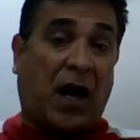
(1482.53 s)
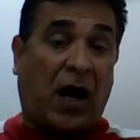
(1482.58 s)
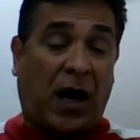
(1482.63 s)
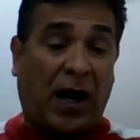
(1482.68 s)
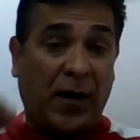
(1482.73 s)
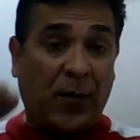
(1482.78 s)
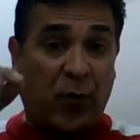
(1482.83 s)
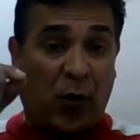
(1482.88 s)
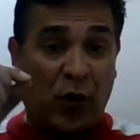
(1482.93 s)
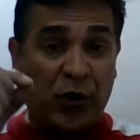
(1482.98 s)

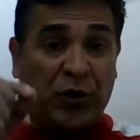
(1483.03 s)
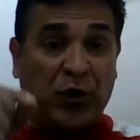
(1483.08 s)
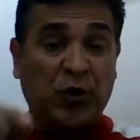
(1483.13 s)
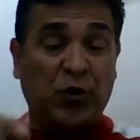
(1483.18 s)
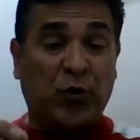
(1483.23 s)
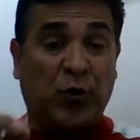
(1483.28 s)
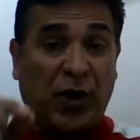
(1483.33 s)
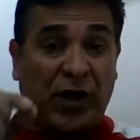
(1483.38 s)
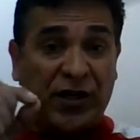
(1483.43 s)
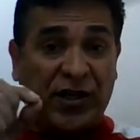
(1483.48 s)
I want you
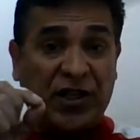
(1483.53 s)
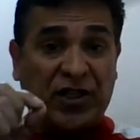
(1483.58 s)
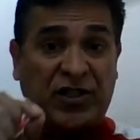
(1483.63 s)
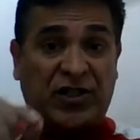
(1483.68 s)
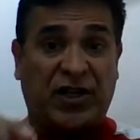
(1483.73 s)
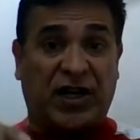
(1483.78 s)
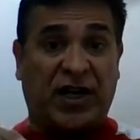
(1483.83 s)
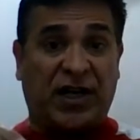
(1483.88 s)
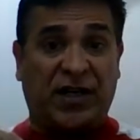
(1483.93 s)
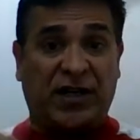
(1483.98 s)
to
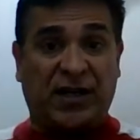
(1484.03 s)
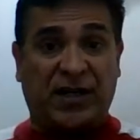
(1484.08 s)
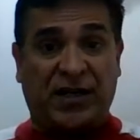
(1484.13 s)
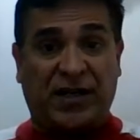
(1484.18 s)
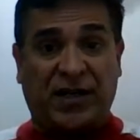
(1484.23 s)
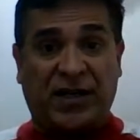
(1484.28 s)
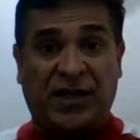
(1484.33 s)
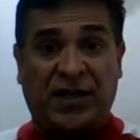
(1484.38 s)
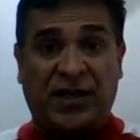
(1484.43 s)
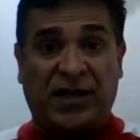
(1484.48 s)

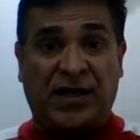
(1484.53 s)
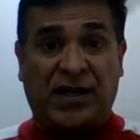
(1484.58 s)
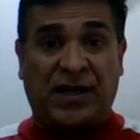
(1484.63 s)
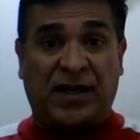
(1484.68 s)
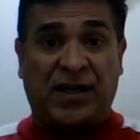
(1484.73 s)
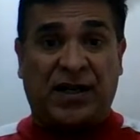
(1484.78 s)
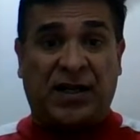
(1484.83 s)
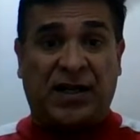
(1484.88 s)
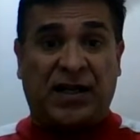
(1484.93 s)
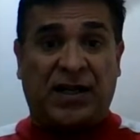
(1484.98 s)
understand
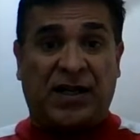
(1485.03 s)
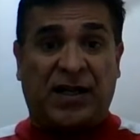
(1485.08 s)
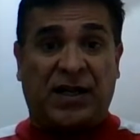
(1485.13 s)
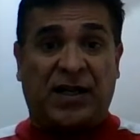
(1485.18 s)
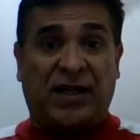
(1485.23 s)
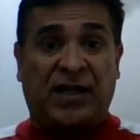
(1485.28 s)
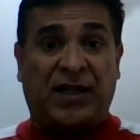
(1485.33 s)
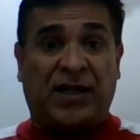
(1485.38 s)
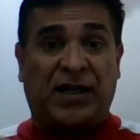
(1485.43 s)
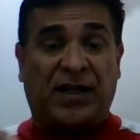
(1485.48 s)

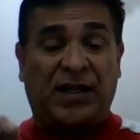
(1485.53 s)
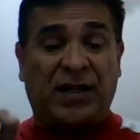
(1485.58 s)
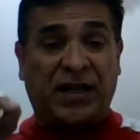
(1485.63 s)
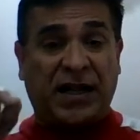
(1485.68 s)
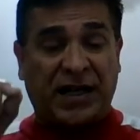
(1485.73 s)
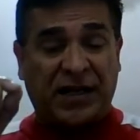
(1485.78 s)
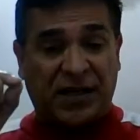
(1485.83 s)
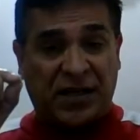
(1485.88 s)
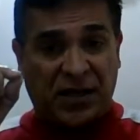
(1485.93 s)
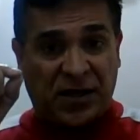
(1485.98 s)

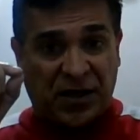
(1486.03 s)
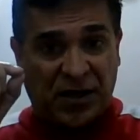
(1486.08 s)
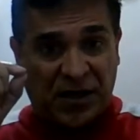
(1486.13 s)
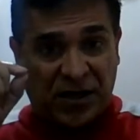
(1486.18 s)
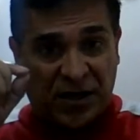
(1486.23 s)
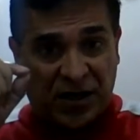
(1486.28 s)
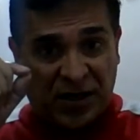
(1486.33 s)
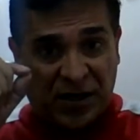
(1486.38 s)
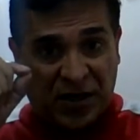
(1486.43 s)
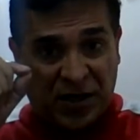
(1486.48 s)
that
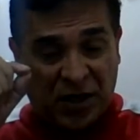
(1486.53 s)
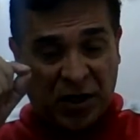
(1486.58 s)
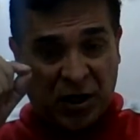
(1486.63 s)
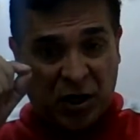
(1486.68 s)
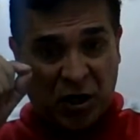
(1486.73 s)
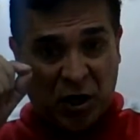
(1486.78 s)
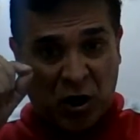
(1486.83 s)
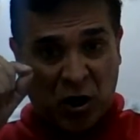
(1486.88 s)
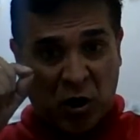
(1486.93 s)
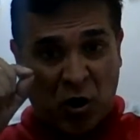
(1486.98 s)

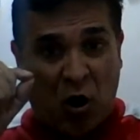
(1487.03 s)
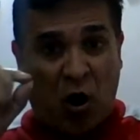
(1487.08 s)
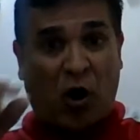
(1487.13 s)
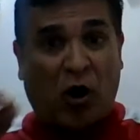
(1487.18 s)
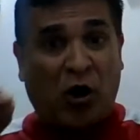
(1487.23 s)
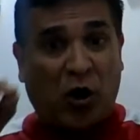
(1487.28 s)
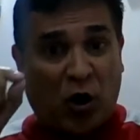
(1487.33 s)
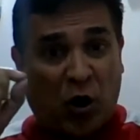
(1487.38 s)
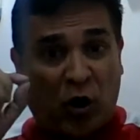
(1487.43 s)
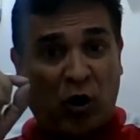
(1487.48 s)

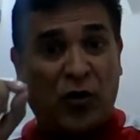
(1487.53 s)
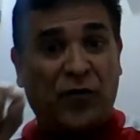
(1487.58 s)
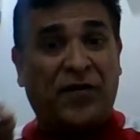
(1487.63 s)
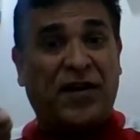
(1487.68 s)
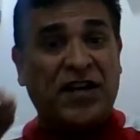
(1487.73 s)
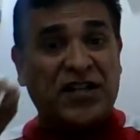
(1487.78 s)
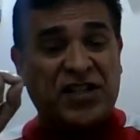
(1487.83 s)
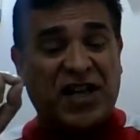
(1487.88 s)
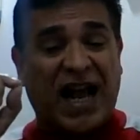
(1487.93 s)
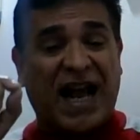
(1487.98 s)
God
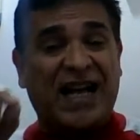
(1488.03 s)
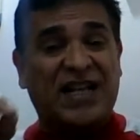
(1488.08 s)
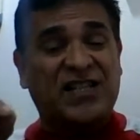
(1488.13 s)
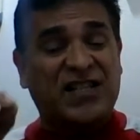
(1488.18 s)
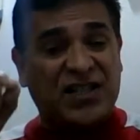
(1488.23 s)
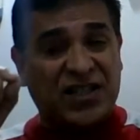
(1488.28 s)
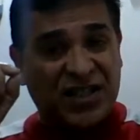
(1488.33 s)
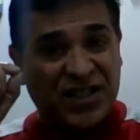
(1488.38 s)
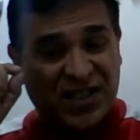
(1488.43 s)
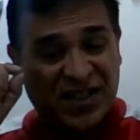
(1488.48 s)
always
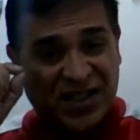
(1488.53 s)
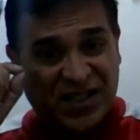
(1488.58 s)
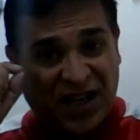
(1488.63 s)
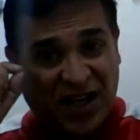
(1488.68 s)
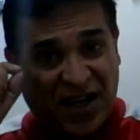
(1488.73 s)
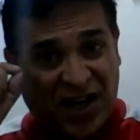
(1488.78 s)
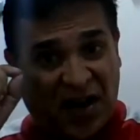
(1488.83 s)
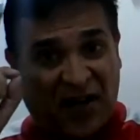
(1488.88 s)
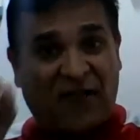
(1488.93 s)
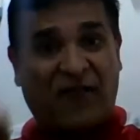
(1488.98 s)
has the
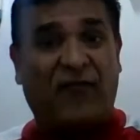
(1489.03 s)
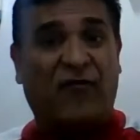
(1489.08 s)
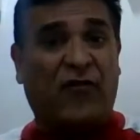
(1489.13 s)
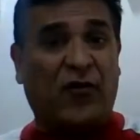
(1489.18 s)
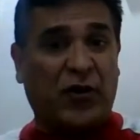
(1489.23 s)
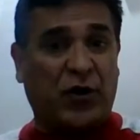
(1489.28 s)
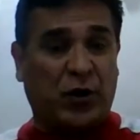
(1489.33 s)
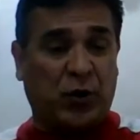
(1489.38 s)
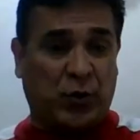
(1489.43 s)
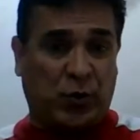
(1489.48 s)
love
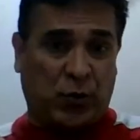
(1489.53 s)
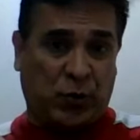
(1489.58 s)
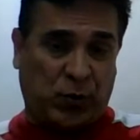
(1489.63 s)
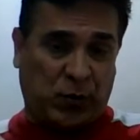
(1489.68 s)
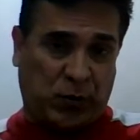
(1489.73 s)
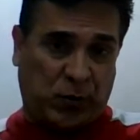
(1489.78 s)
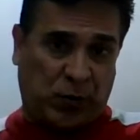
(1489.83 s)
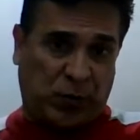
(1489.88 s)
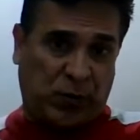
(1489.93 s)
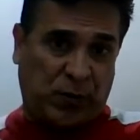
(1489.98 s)
for you.
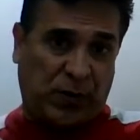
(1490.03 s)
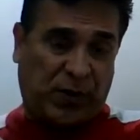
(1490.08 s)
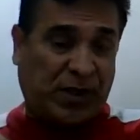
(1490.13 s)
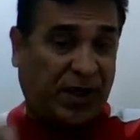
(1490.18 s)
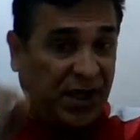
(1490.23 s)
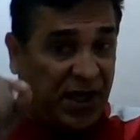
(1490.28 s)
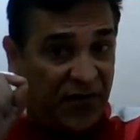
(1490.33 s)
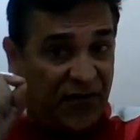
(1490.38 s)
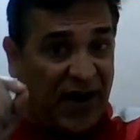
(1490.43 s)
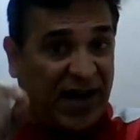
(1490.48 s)

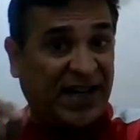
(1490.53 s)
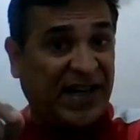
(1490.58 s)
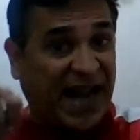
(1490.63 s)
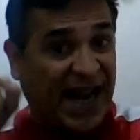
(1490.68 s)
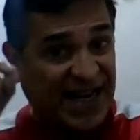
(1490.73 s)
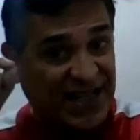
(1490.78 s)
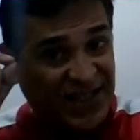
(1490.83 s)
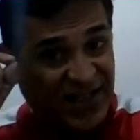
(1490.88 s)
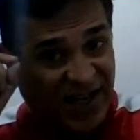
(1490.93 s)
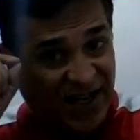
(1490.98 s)
The divine
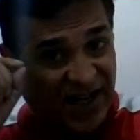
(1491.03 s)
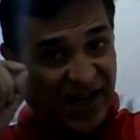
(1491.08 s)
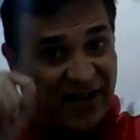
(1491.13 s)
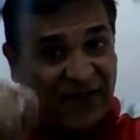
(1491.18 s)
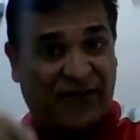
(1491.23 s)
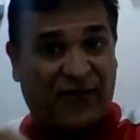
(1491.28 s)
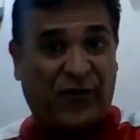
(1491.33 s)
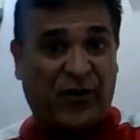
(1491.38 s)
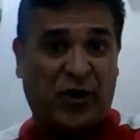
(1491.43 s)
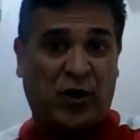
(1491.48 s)
has the
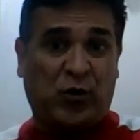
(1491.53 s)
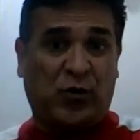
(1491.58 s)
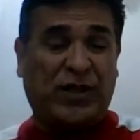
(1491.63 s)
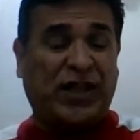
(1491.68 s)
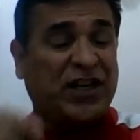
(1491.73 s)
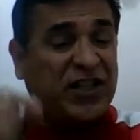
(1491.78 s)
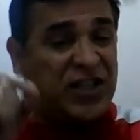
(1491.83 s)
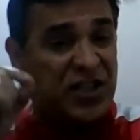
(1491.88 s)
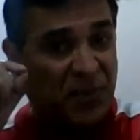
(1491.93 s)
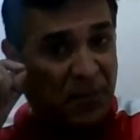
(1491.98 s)
love for you.
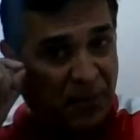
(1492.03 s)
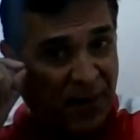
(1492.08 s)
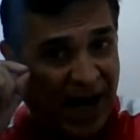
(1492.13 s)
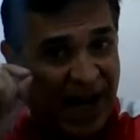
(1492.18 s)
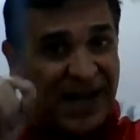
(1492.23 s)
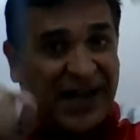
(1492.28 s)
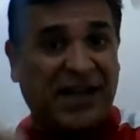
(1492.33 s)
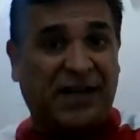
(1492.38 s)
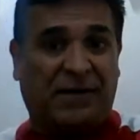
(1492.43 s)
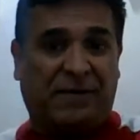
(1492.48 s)
There is a
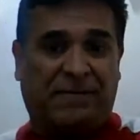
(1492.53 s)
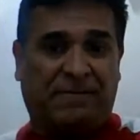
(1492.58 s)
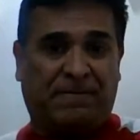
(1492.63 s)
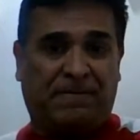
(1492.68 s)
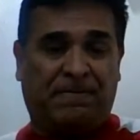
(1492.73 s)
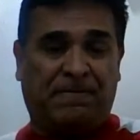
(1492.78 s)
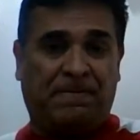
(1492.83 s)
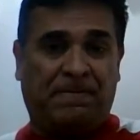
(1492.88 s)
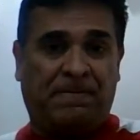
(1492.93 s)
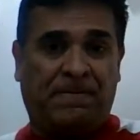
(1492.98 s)
planning.
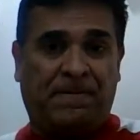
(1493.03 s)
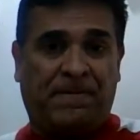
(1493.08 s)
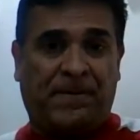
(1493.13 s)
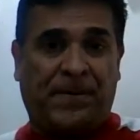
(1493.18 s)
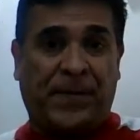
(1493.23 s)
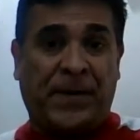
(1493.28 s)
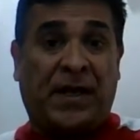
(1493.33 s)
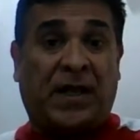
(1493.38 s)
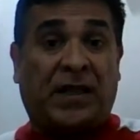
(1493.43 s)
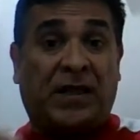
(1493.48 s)

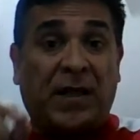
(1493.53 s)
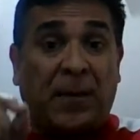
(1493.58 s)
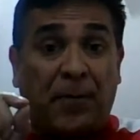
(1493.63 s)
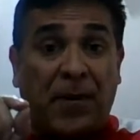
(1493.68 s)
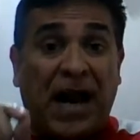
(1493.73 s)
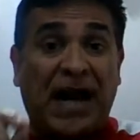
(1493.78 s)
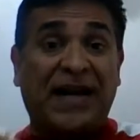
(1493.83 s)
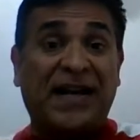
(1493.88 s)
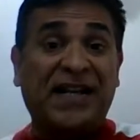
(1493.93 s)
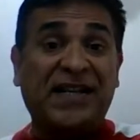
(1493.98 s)
The
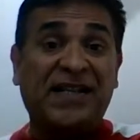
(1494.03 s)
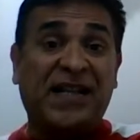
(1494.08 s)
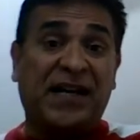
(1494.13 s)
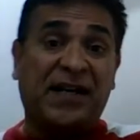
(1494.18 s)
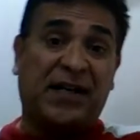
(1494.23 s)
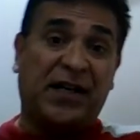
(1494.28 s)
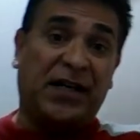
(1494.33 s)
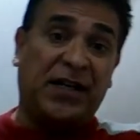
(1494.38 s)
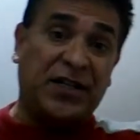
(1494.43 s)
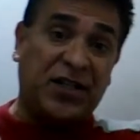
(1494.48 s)
planning
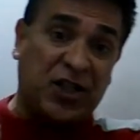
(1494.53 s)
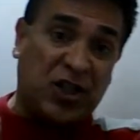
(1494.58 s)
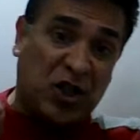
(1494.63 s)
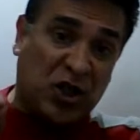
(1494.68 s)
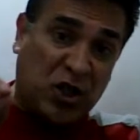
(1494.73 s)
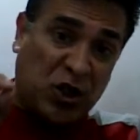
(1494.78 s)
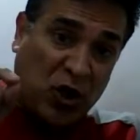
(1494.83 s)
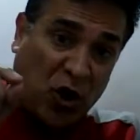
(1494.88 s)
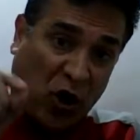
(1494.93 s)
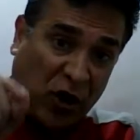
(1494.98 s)
that is
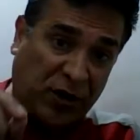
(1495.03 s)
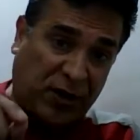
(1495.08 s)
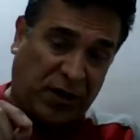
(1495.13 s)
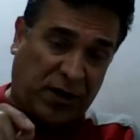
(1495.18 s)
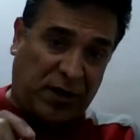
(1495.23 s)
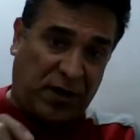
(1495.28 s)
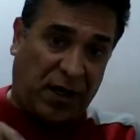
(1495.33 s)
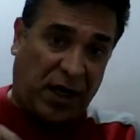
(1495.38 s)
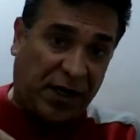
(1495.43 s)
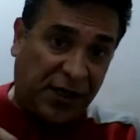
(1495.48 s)

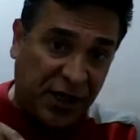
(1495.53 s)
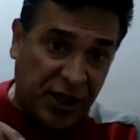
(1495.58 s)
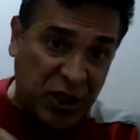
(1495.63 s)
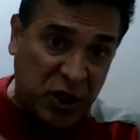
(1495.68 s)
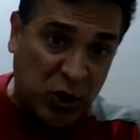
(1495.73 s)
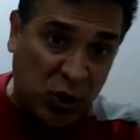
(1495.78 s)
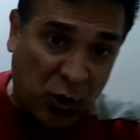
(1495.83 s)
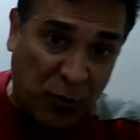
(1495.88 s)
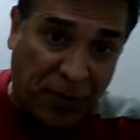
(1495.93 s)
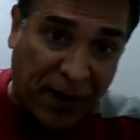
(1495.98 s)
not
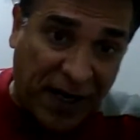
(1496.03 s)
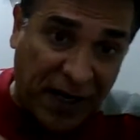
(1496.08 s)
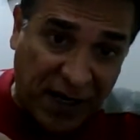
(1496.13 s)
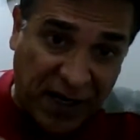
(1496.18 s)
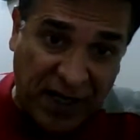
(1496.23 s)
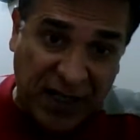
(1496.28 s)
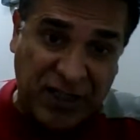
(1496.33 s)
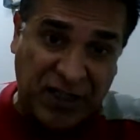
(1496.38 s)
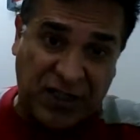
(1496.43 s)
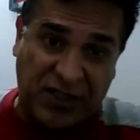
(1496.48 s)
understood by
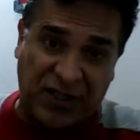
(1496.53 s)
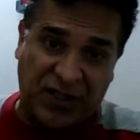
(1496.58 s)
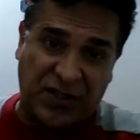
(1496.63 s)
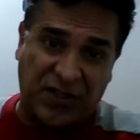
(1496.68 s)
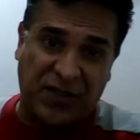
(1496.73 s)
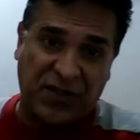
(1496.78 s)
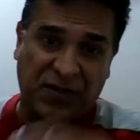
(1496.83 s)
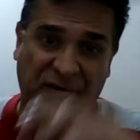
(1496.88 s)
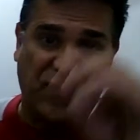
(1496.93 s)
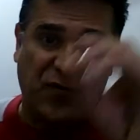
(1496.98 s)

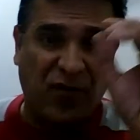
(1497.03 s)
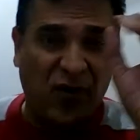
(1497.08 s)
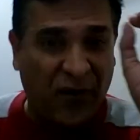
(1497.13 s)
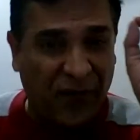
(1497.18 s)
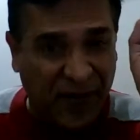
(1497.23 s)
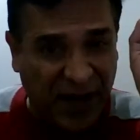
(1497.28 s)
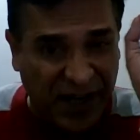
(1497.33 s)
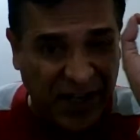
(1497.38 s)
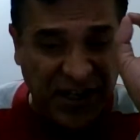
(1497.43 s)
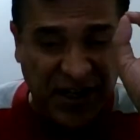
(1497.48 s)
us for
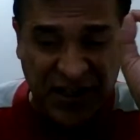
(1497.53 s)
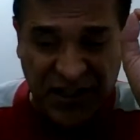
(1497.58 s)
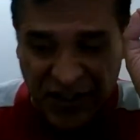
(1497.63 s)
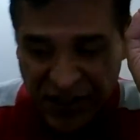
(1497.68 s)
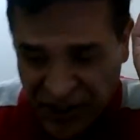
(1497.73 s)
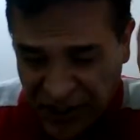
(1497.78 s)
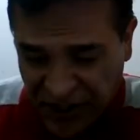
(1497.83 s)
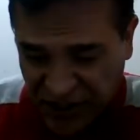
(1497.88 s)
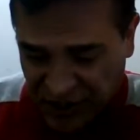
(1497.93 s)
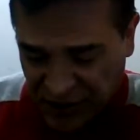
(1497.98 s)
various
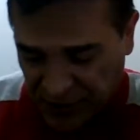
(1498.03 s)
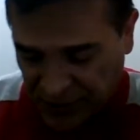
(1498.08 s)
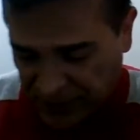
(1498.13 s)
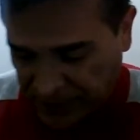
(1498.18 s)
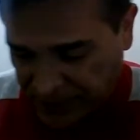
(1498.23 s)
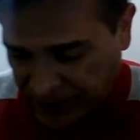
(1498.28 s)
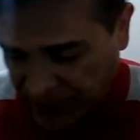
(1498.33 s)
reasons.